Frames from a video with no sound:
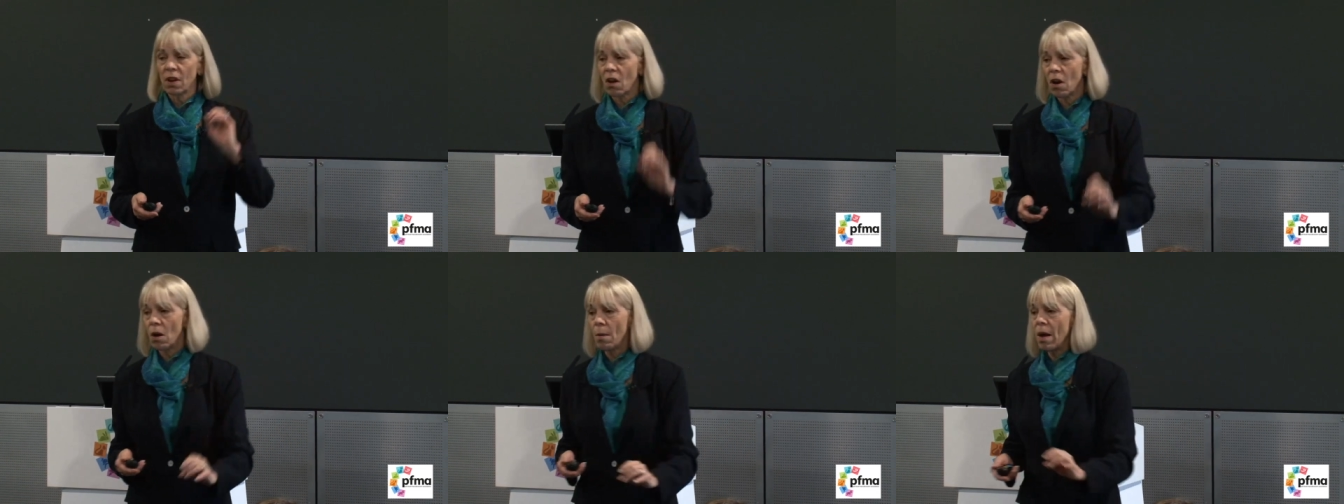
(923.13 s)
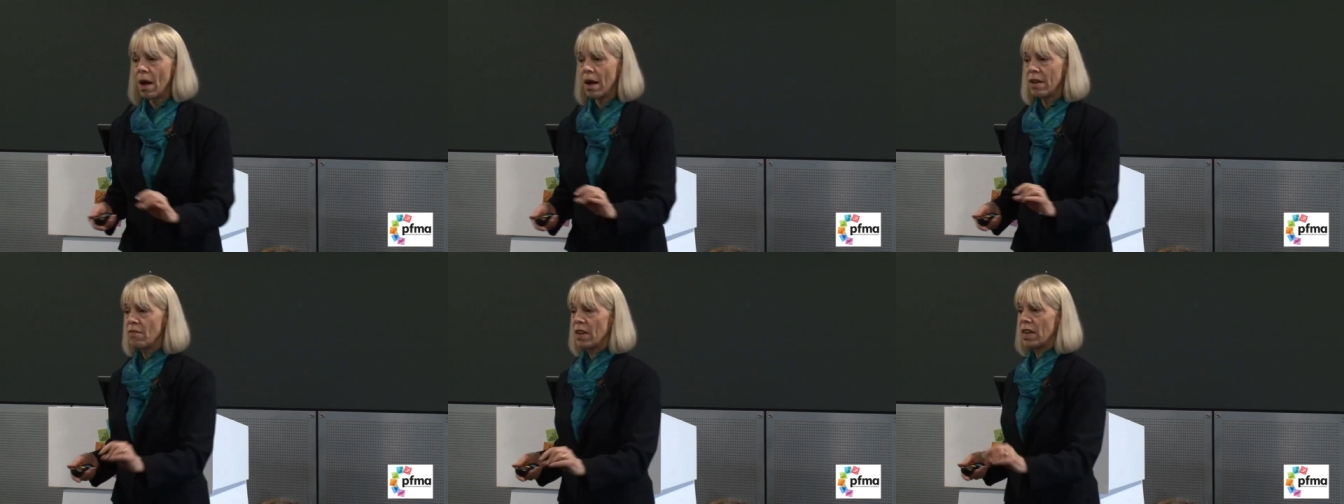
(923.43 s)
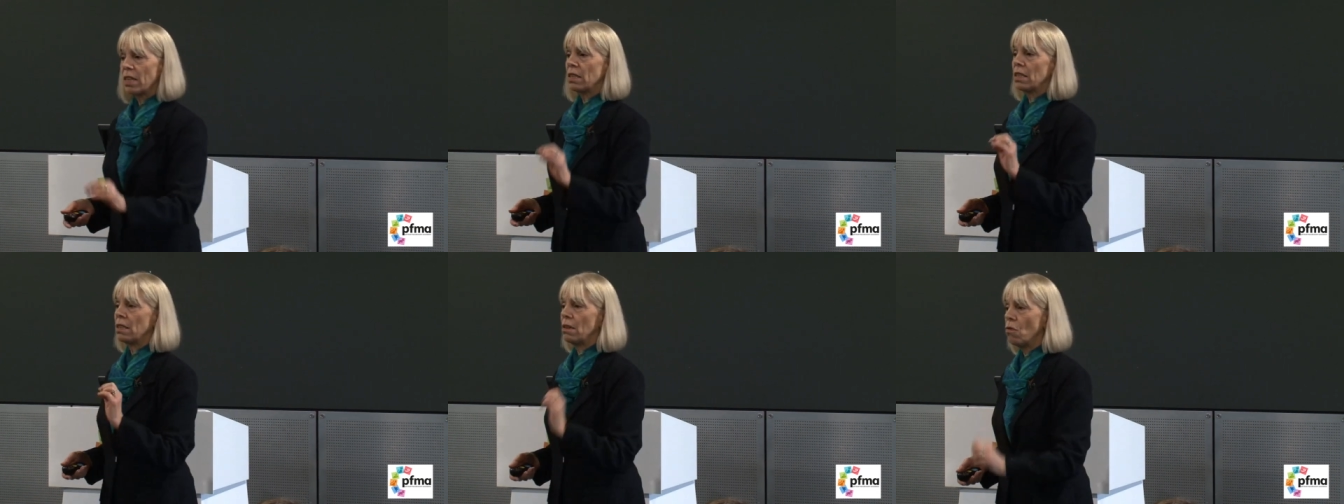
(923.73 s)

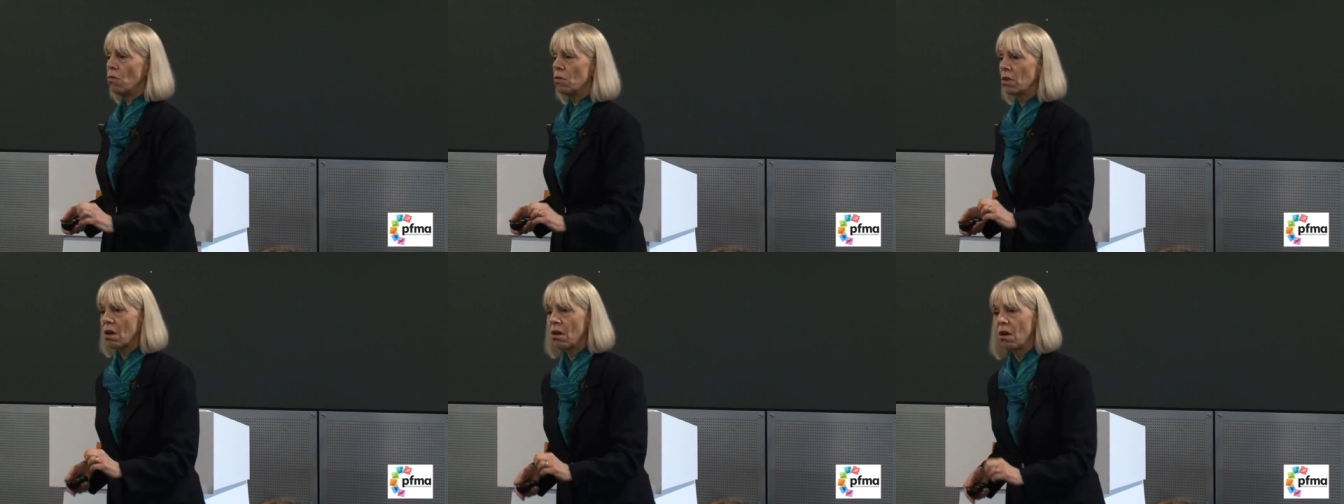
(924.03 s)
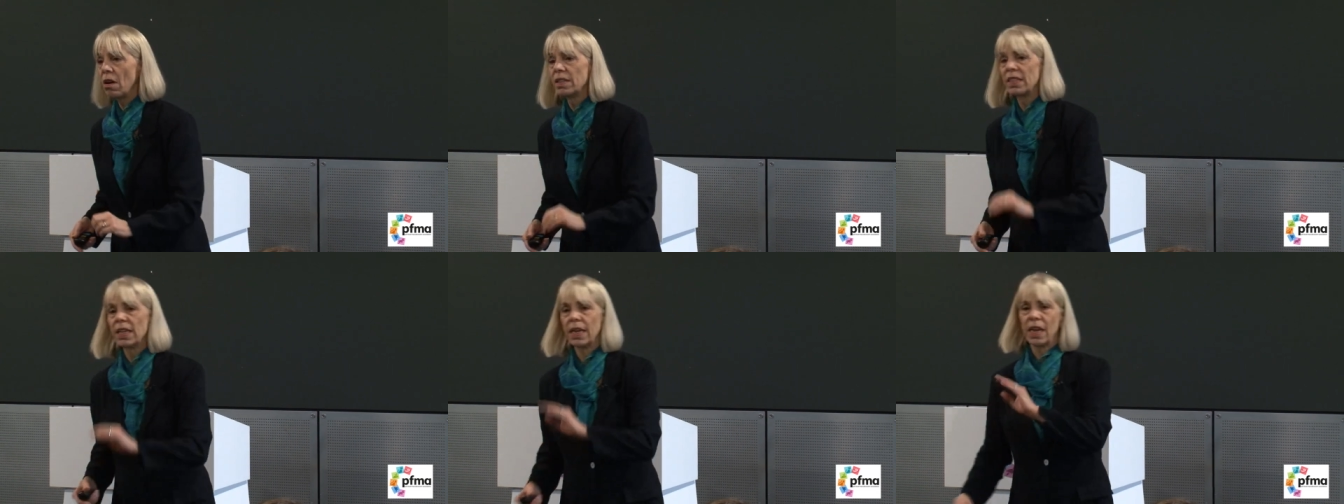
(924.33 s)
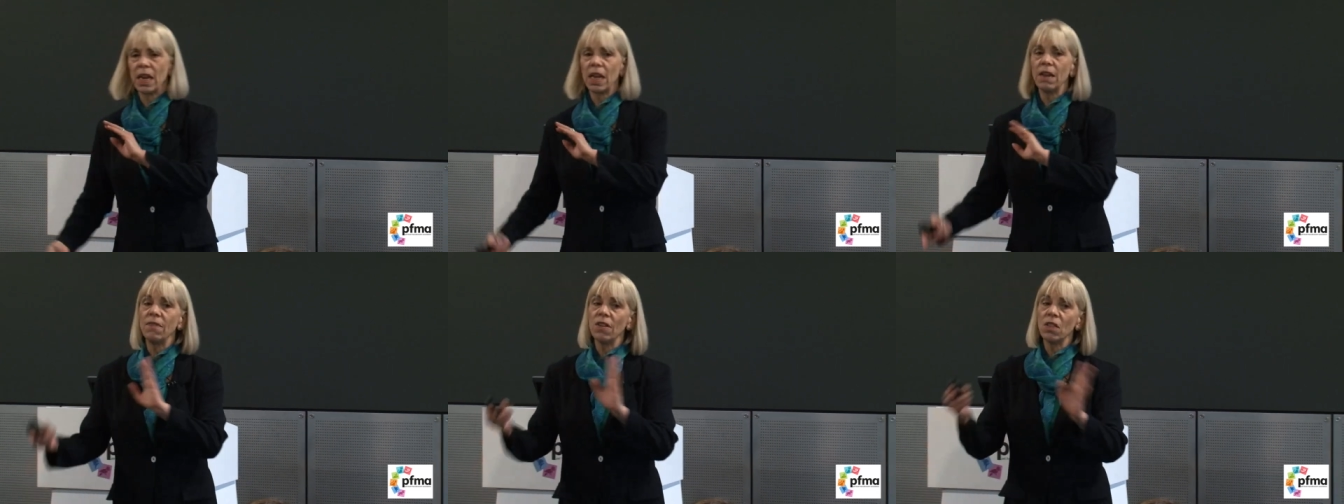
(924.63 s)
carbohydrates don't cause it,
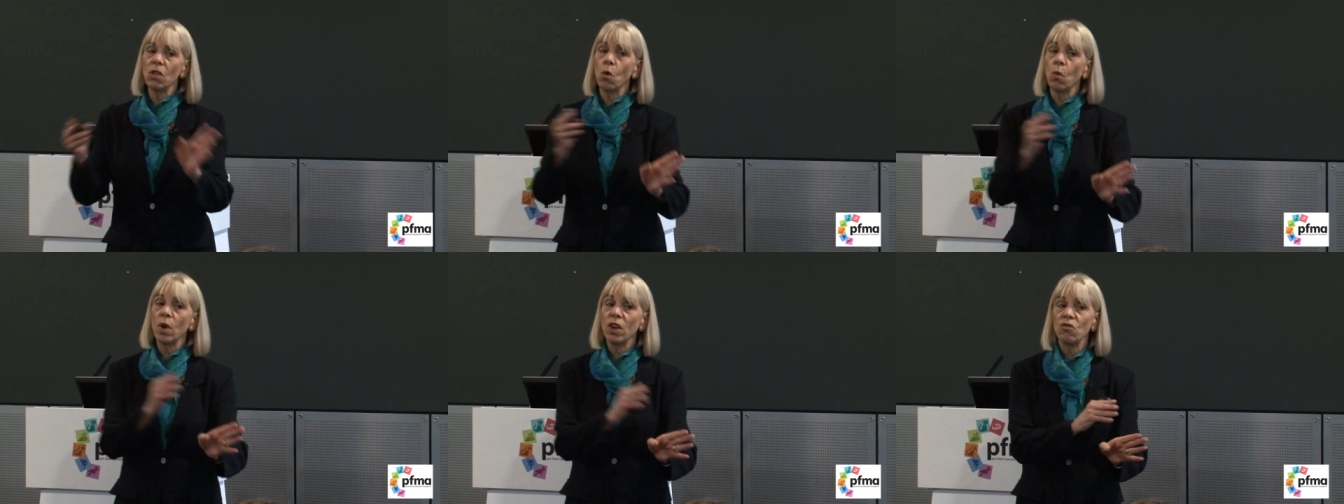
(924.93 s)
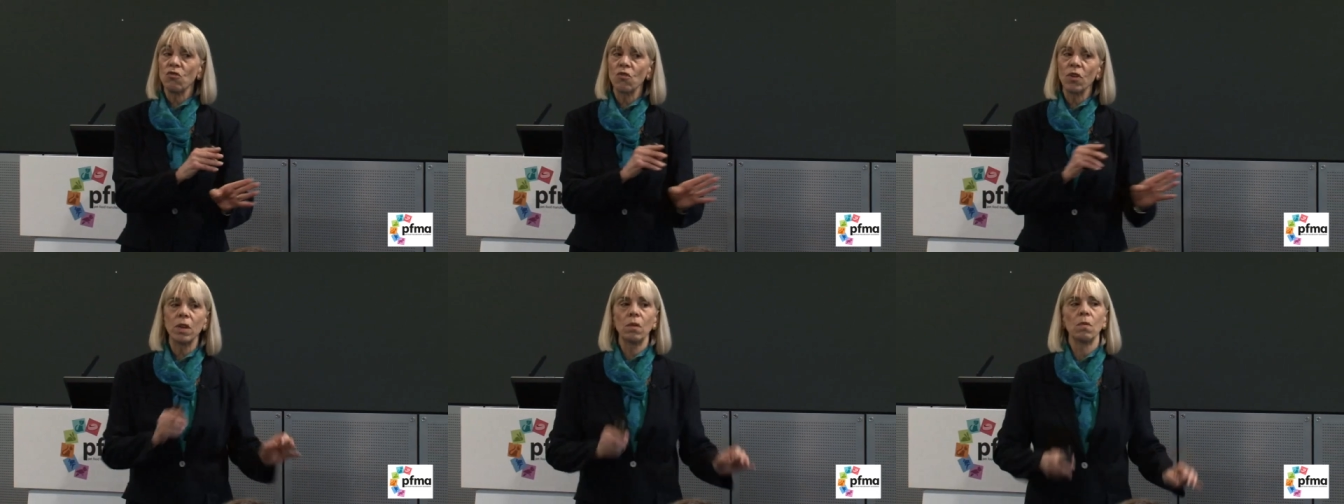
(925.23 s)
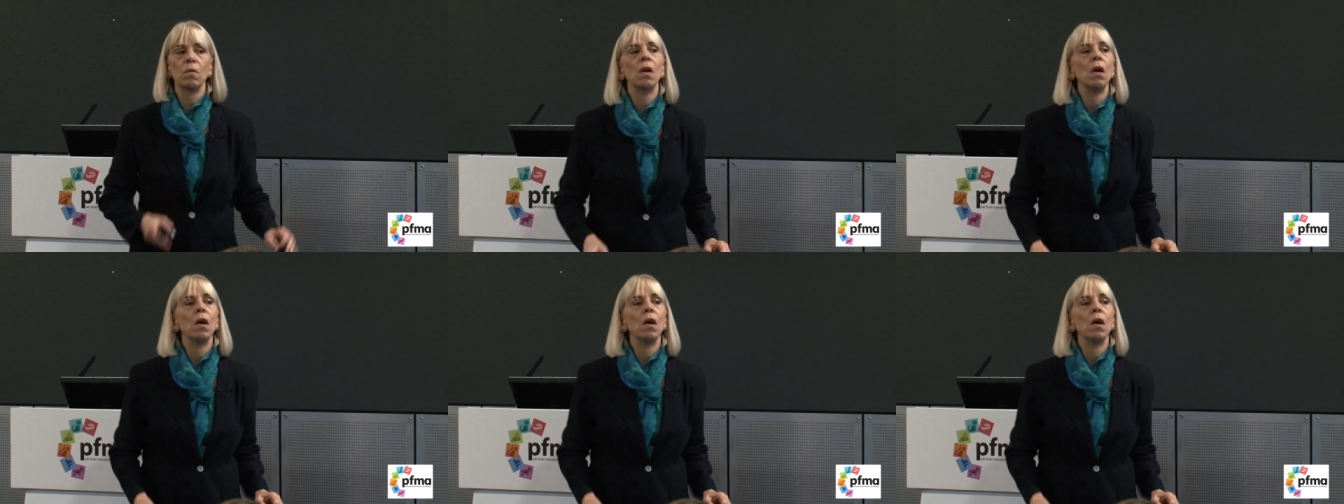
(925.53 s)
even though we treat